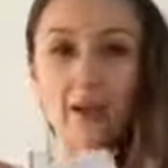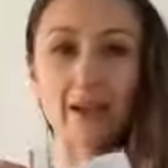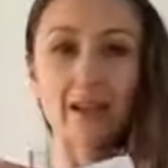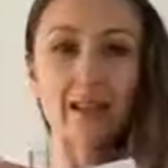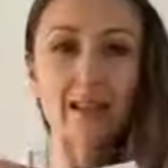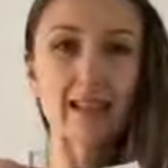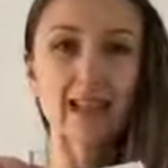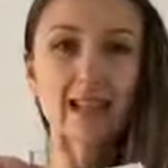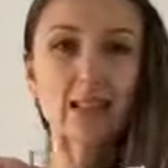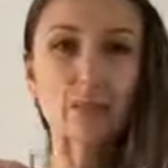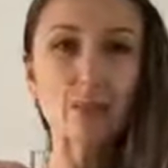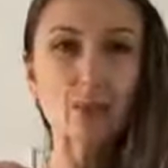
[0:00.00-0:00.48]

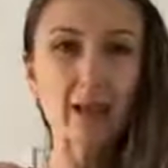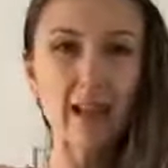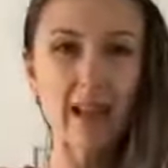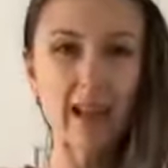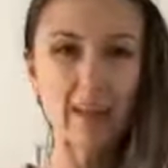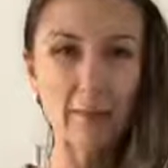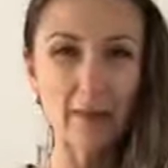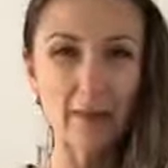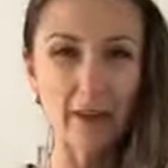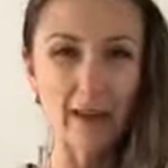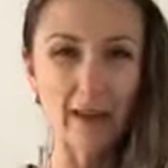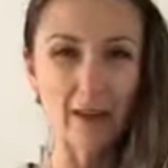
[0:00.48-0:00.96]
this will
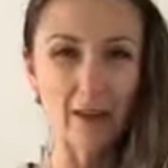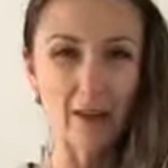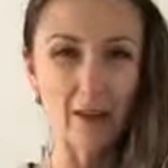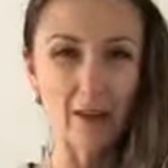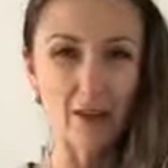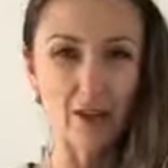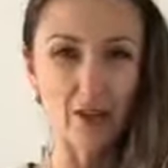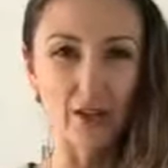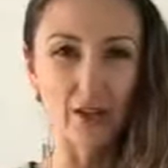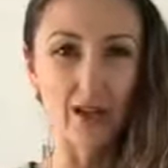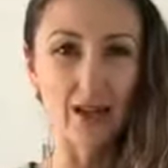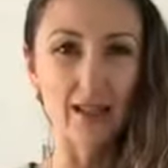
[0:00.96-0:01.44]
keep me
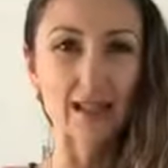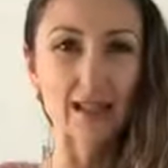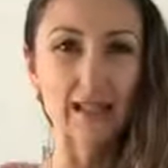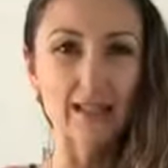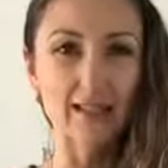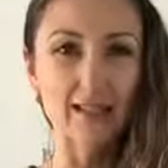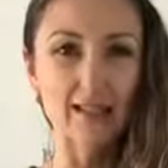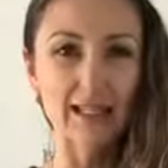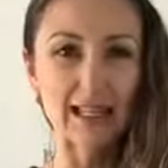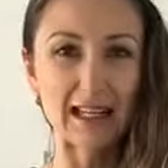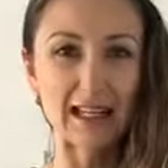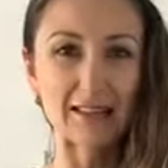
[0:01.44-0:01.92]
on track.
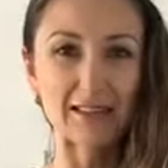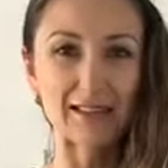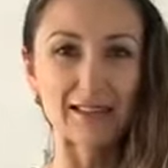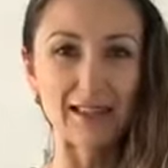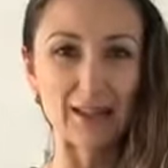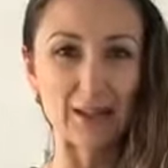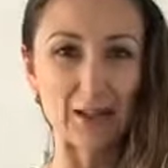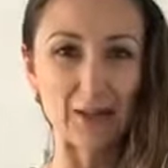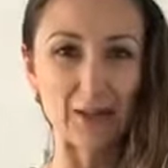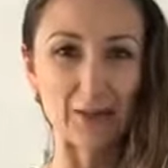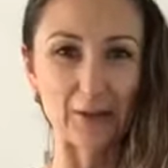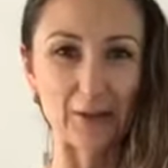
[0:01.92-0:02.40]
This is our
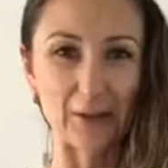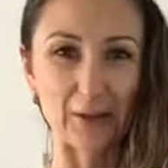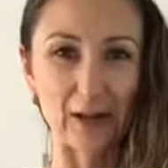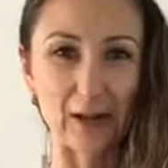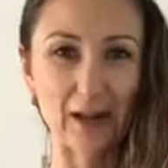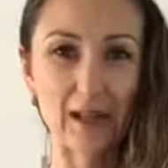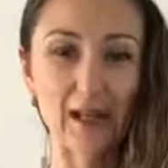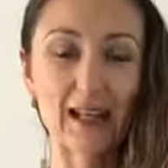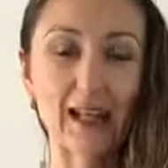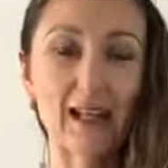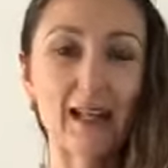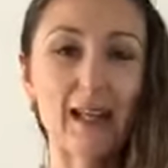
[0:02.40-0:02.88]
class flow
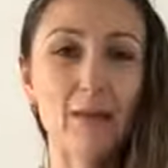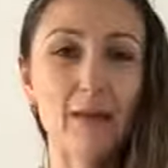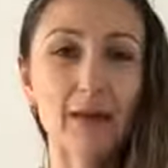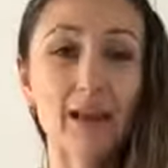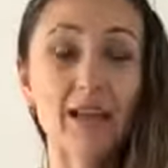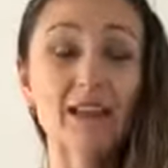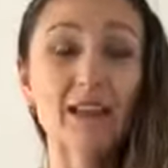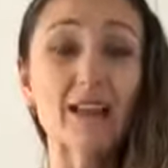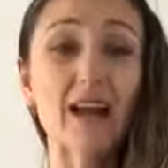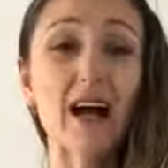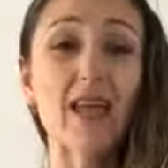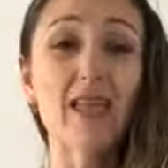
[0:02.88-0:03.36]

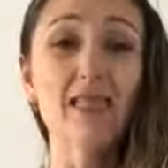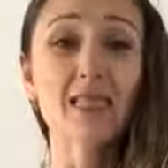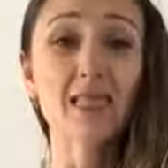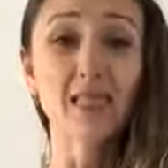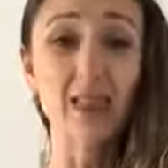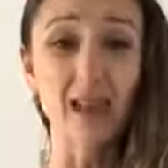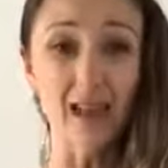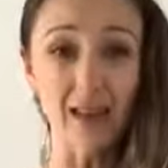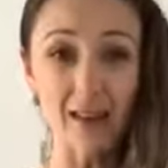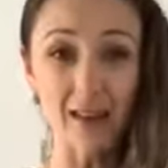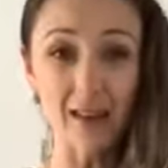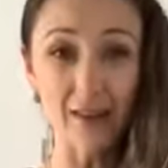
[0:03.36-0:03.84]
because I
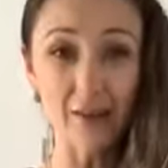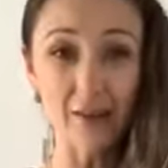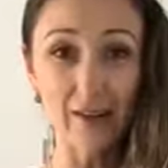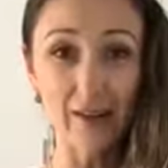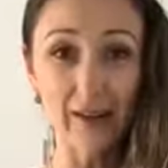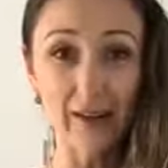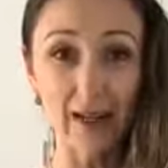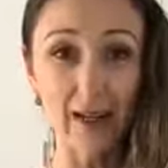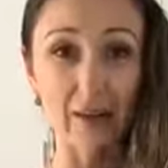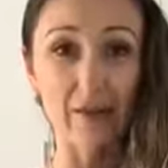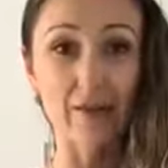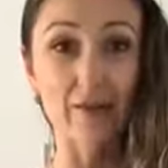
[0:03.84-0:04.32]
love
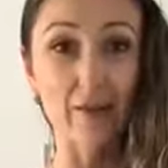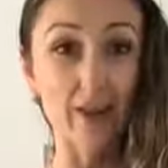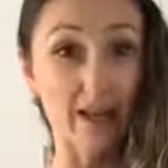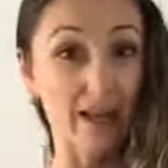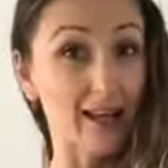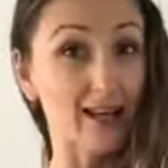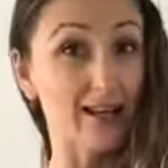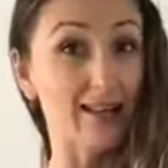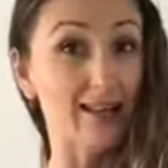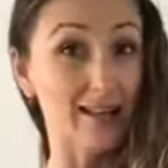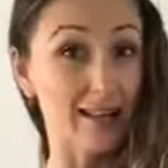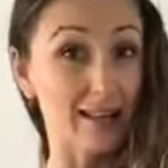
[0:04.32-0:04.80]
a
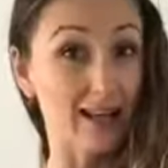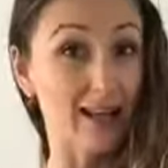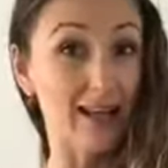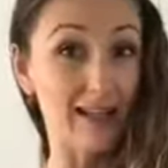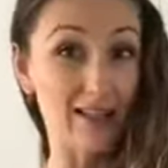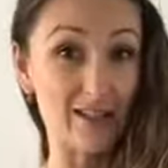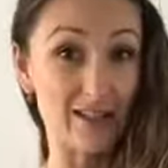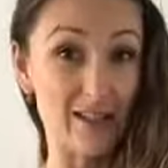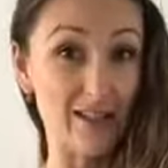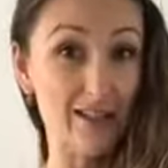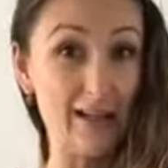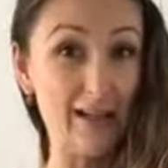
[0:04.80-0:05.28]
freaking
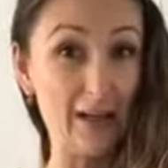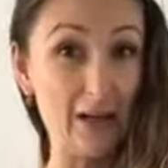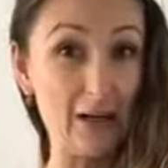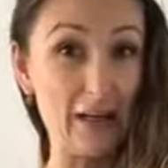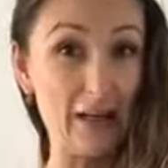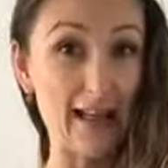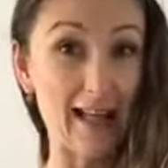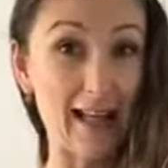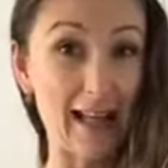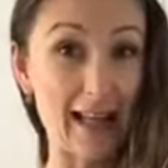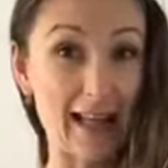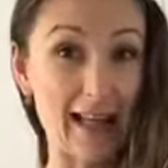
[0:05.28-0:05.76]
tangent,
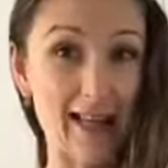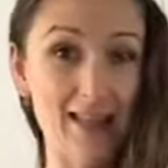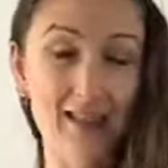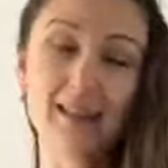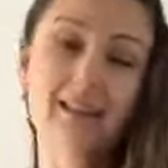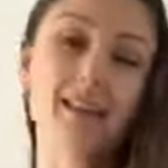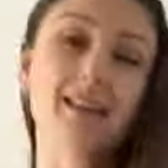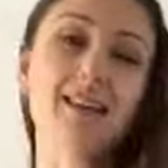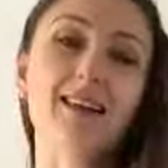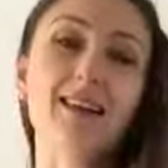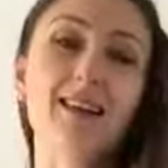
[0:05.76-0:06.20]
okay?